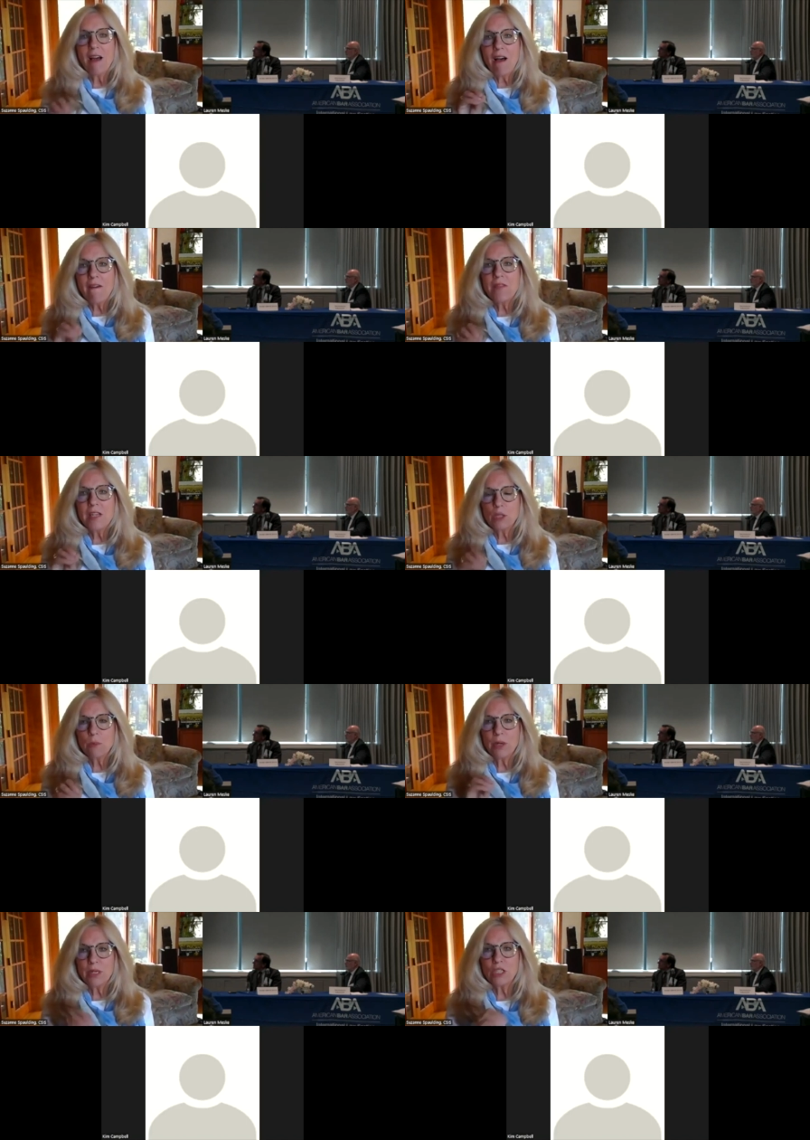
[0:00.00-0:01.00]
of this
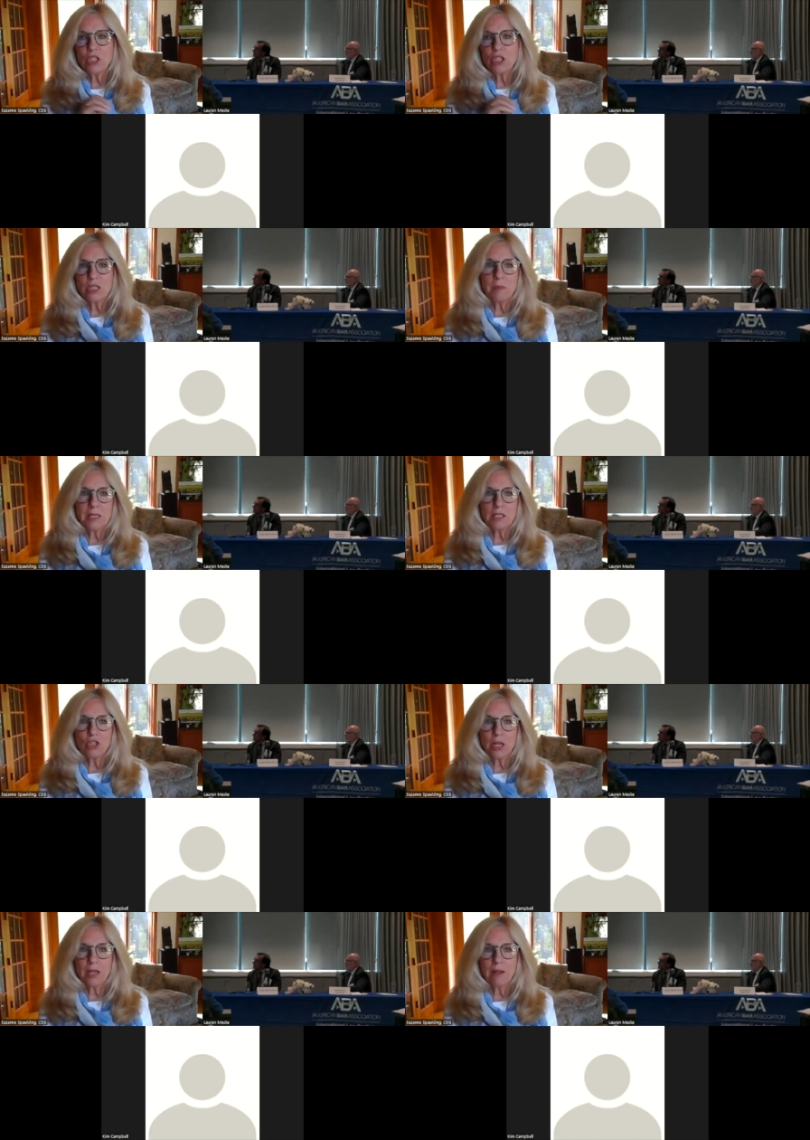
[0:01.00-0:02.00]
pernicious
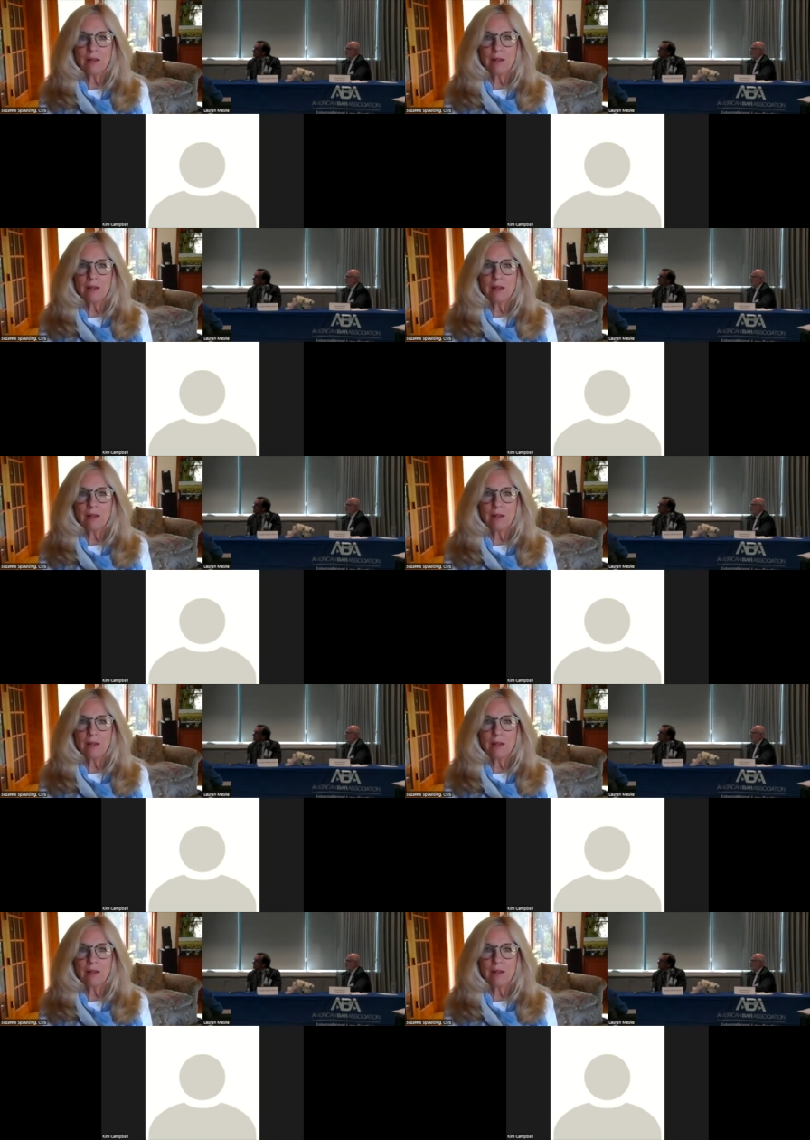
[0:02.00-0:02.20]
messaging.